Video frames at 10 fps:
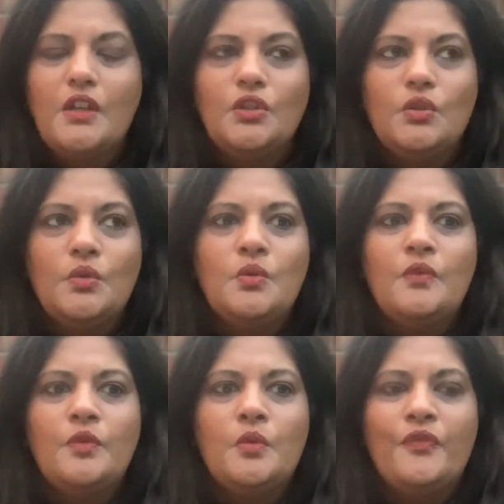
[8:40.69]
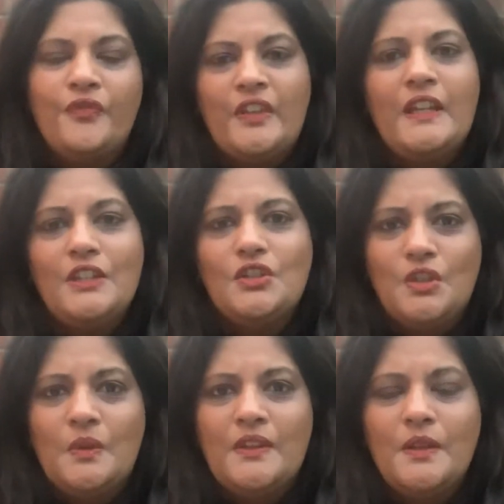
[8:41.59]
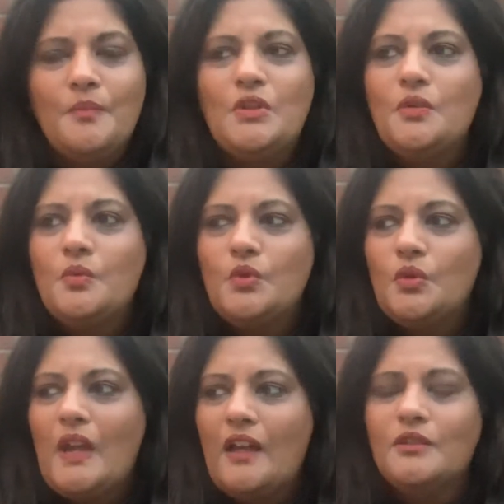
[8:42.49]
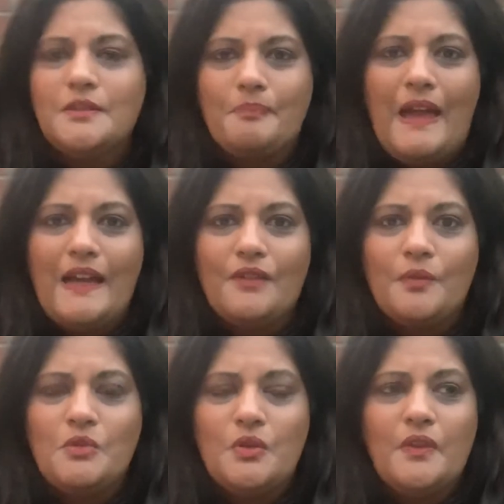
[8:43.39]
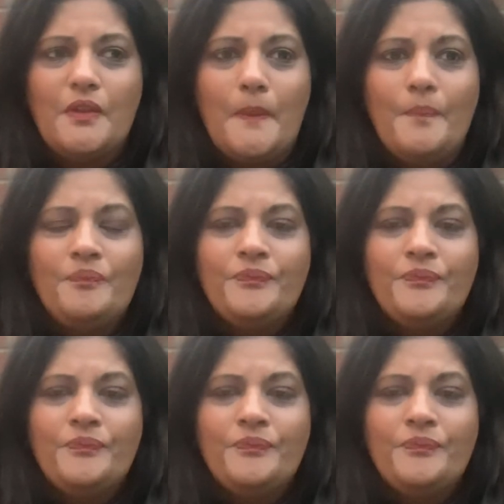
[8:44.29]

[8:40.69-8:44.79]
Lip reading: You feared doing them, you held back from doing them,